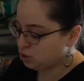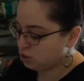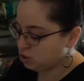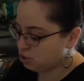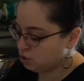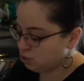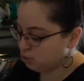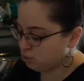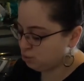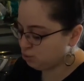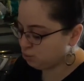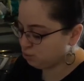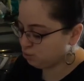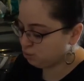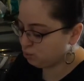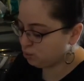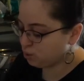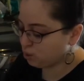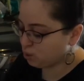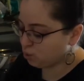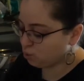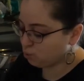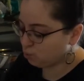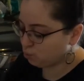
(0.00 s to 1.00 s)
to
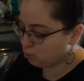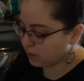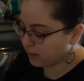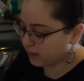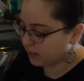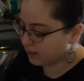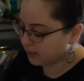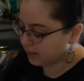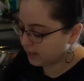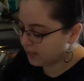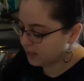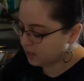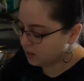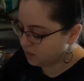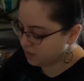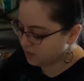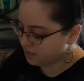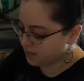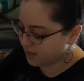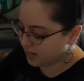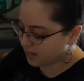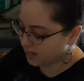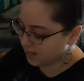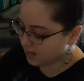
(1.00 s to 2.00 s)
really
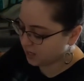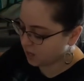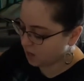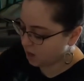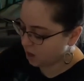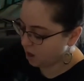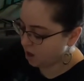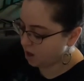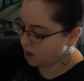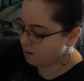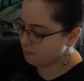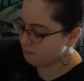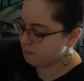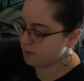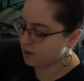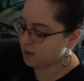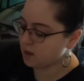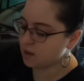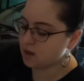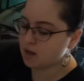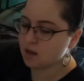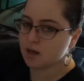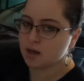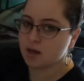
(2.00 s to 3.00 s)
thicken up
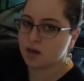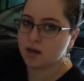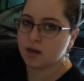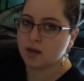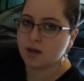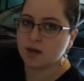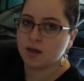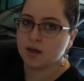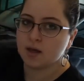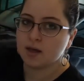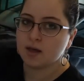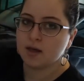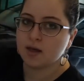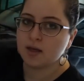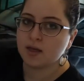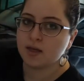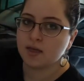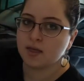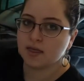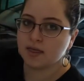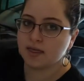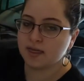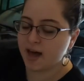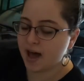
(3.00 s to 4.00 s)

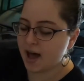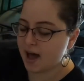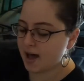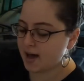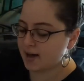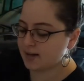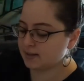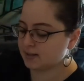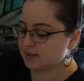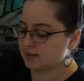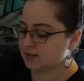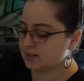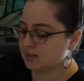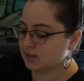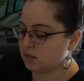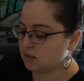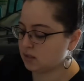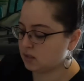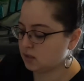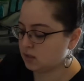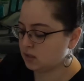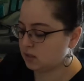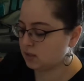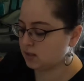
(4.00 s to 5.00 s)
that
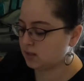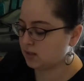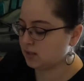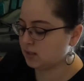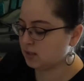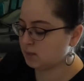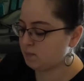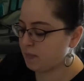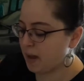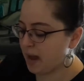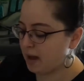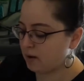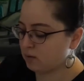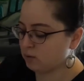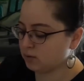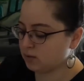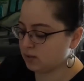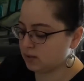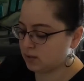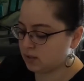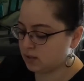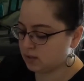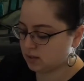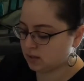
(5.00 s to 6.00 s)
spout.
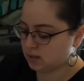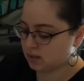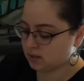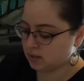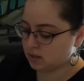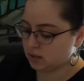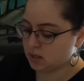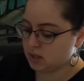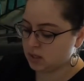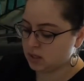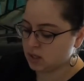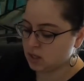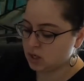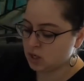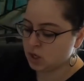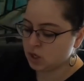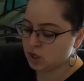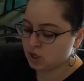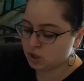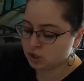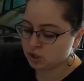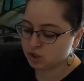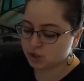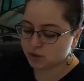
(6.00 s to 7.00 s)

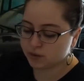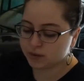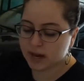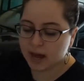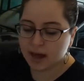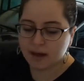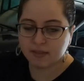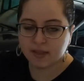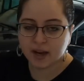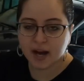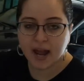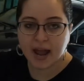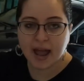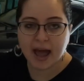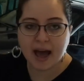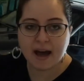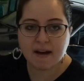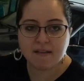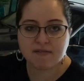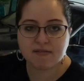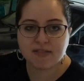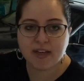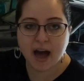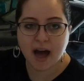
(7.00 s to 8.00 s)
So now that I
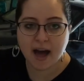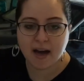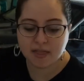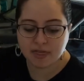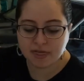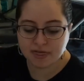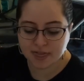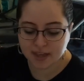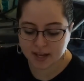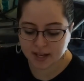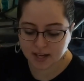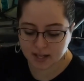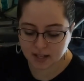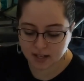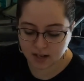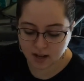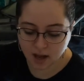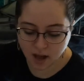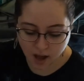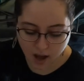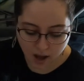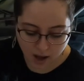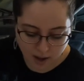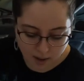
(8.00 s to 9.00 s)
have that
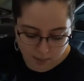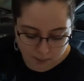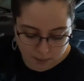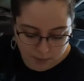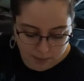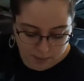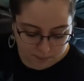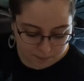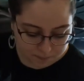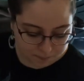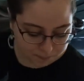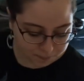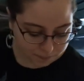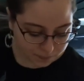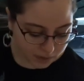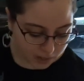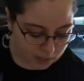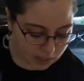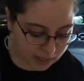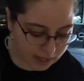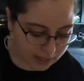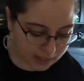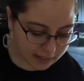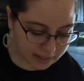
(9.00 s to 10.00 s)
thickened up,
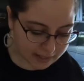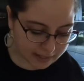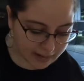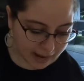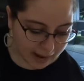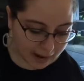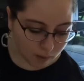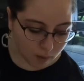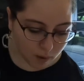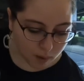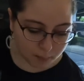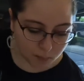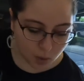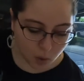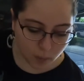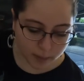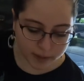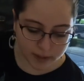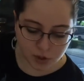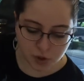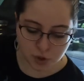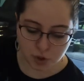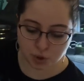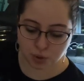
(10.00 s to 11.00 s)
now I'm
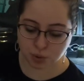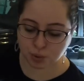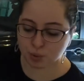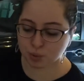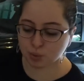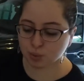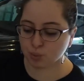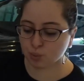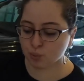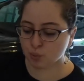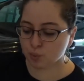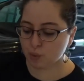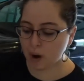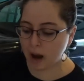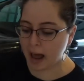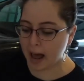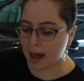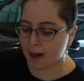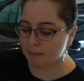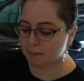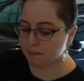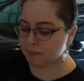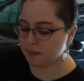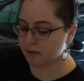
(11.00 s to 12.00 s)
going to
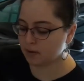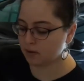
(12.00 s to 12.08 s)
wrap